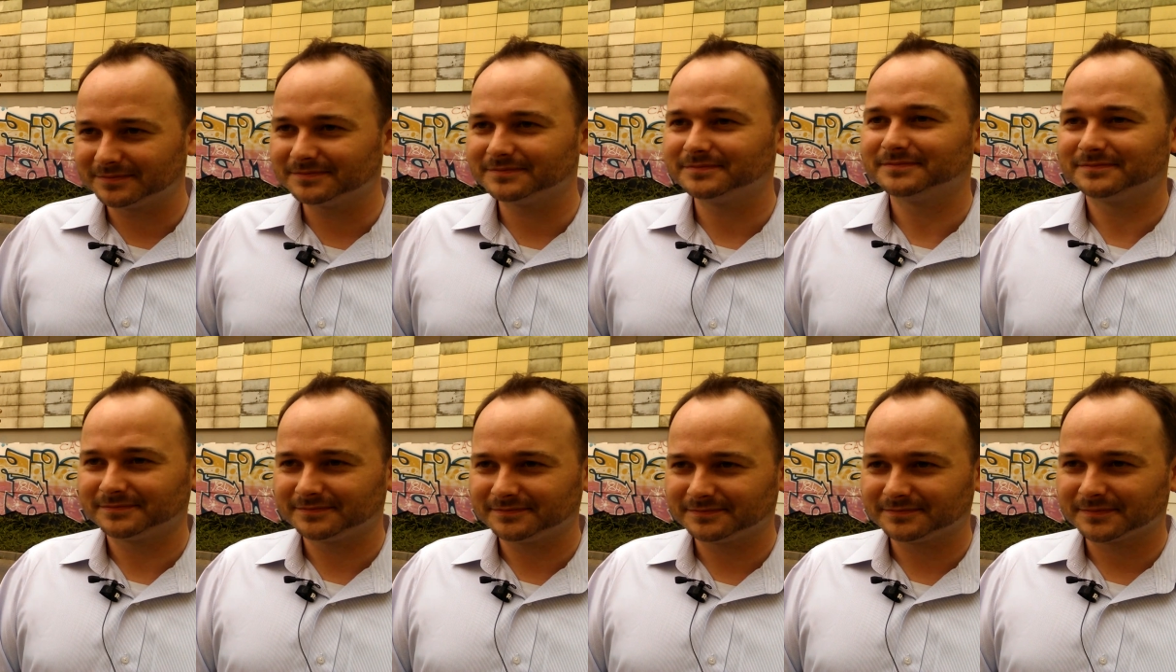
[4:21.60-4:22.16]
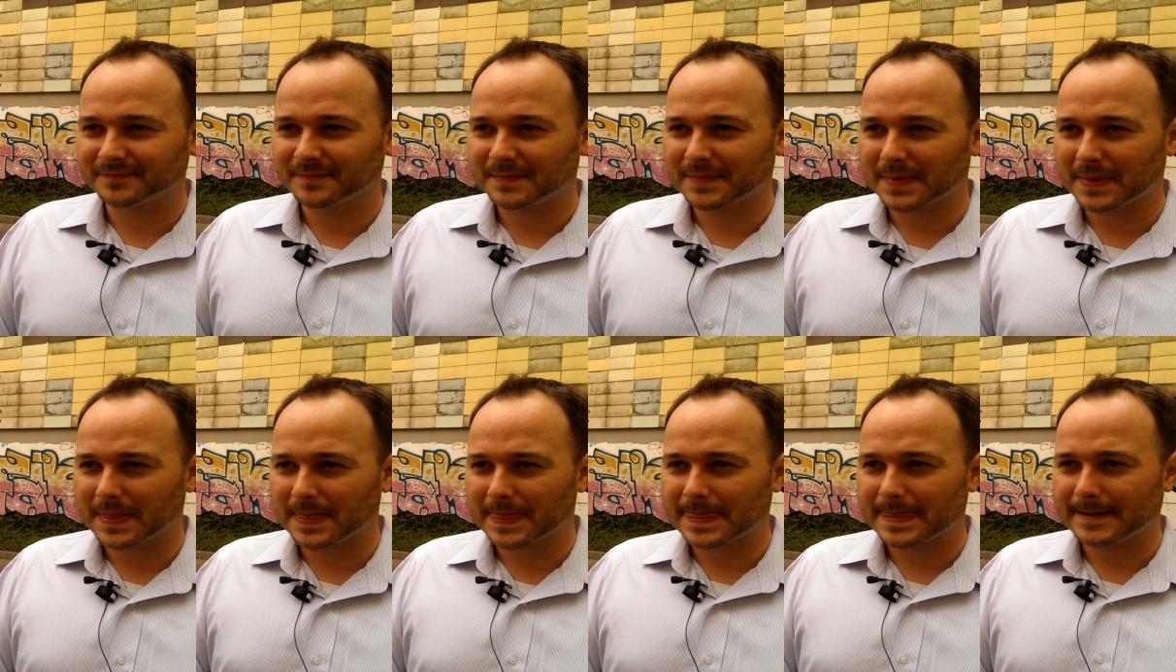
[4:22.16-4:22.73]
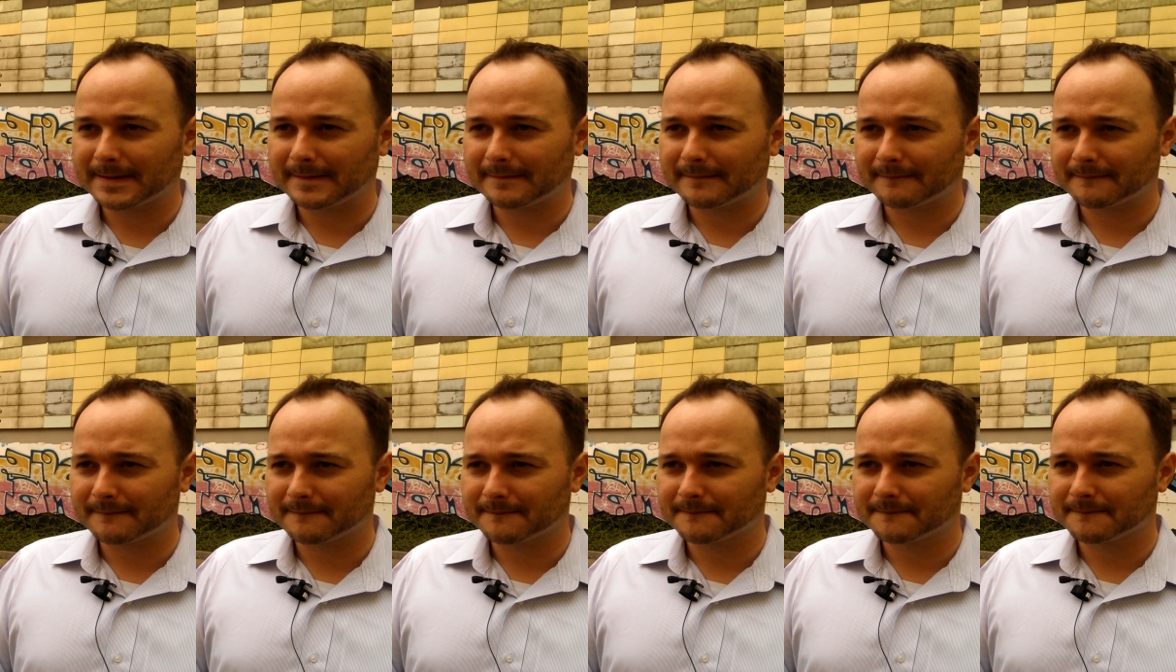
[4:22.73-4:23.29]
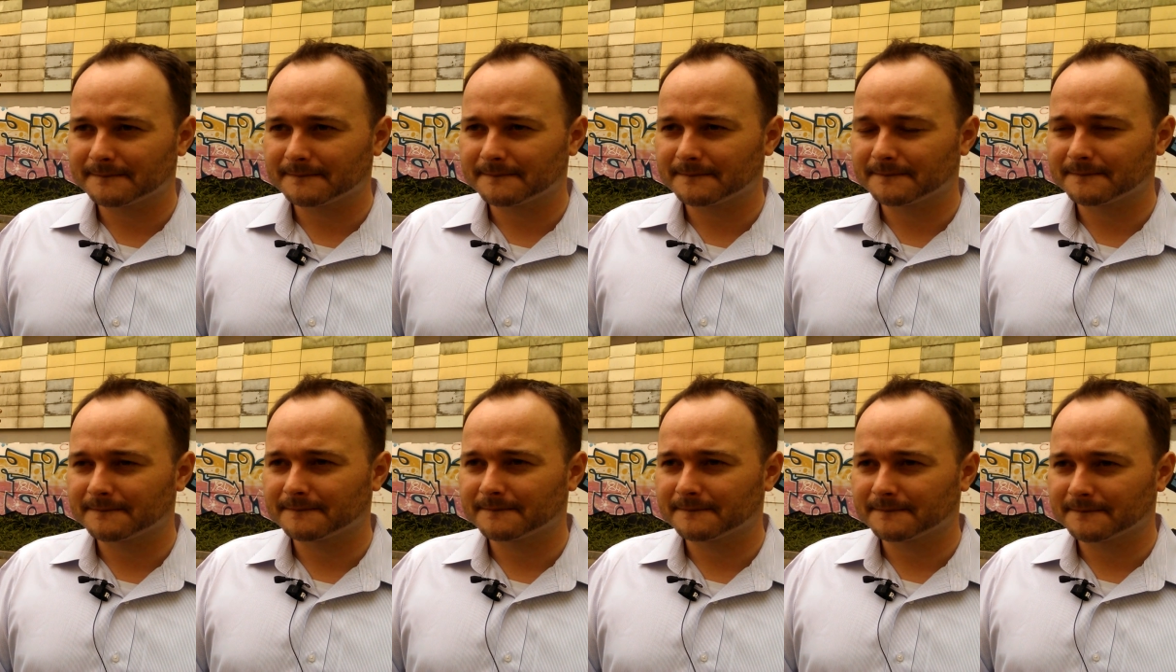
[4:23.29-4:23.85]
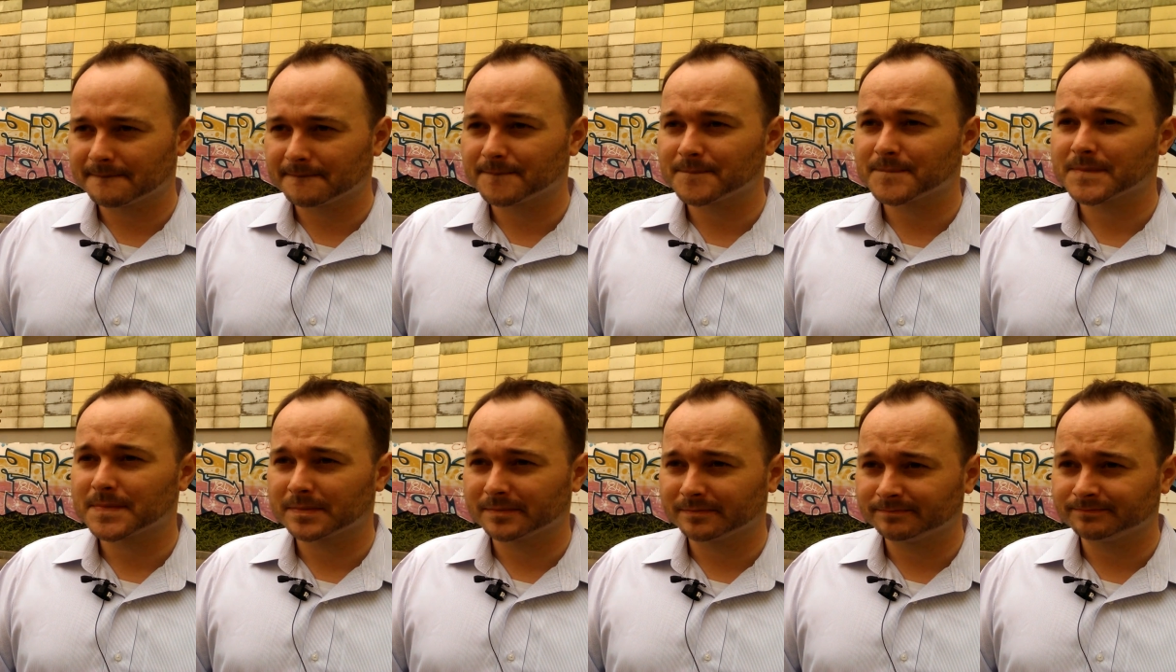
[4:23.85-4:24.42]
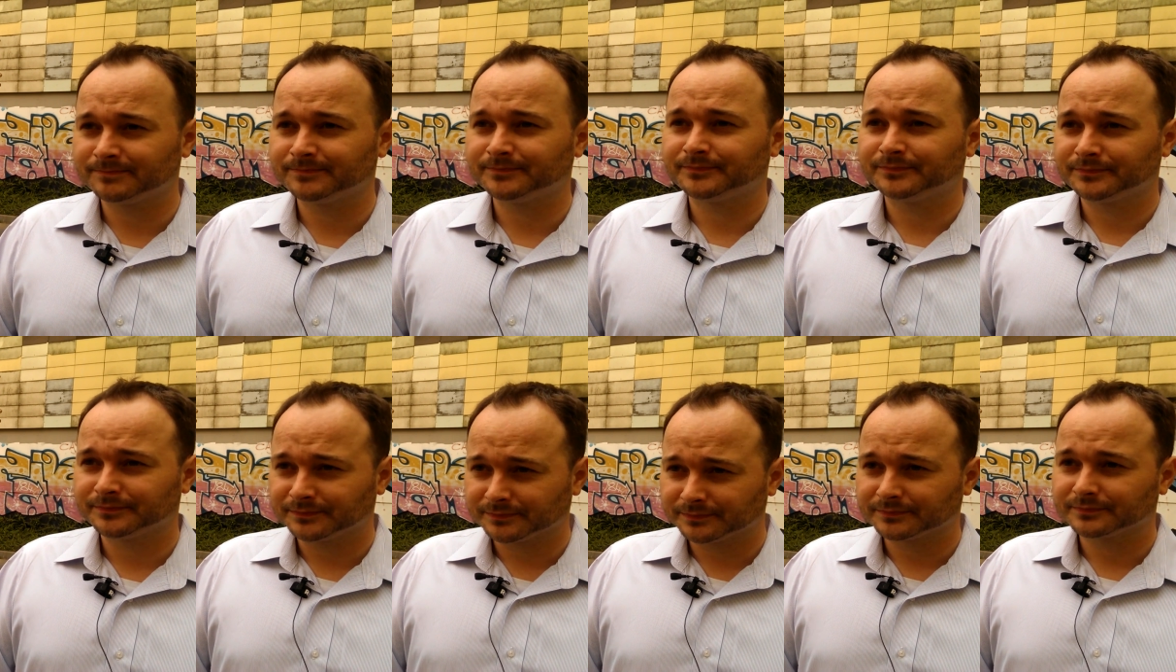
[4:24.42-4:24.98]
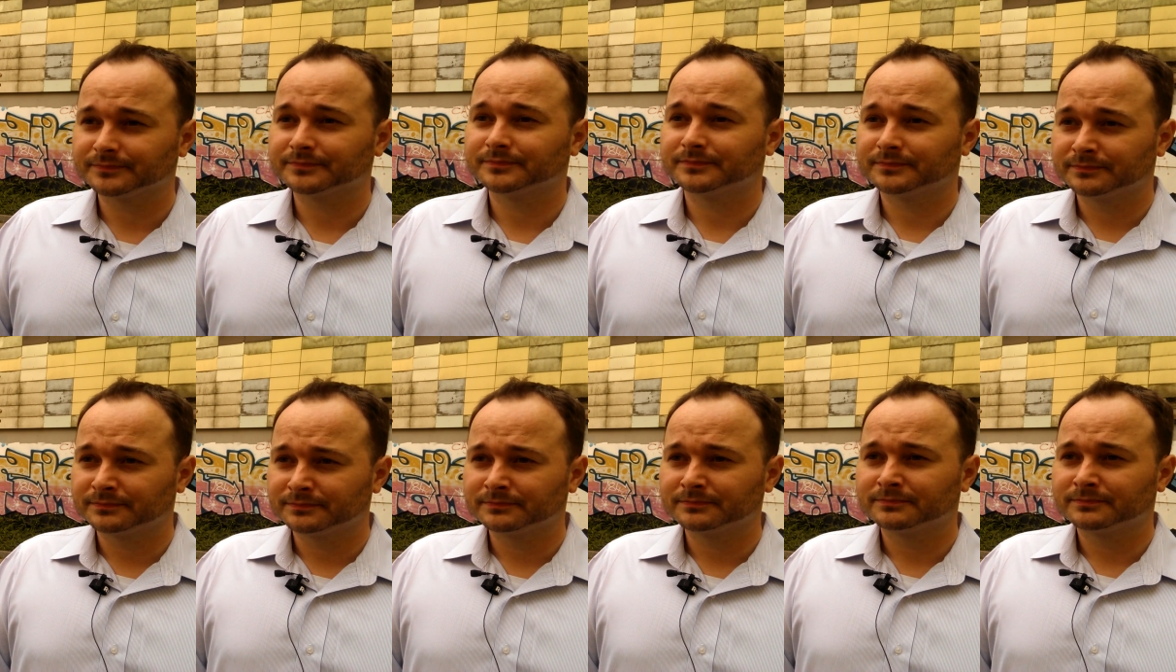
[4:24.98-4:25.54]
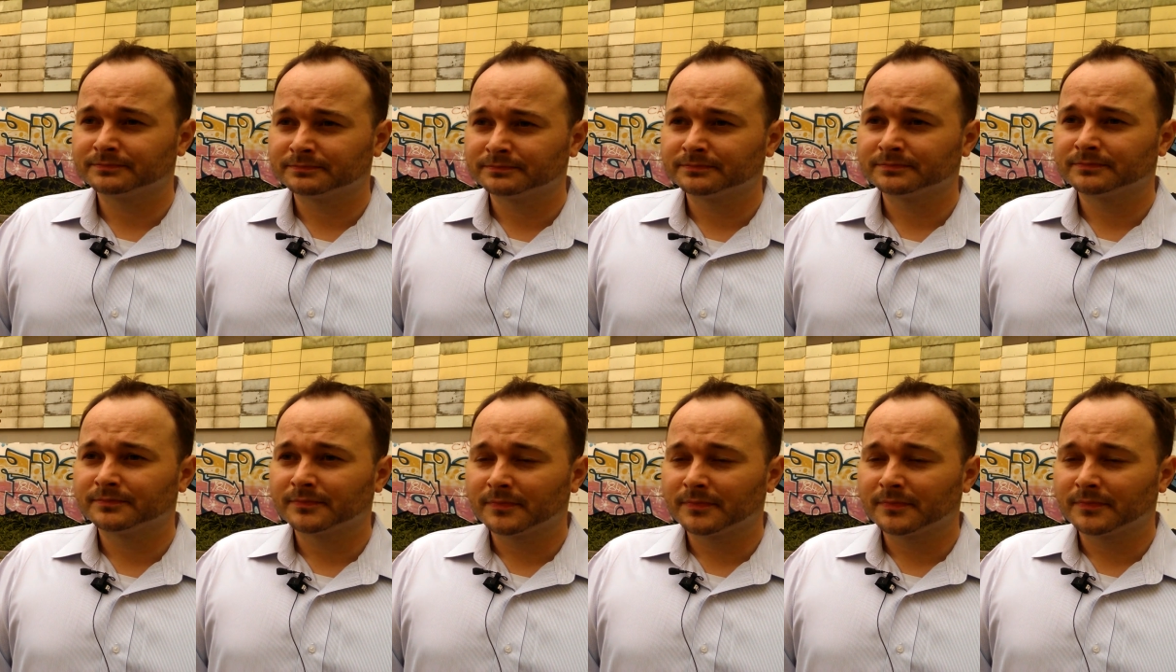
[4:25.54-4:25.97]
And what's the most common mistakes that students make when they start learning?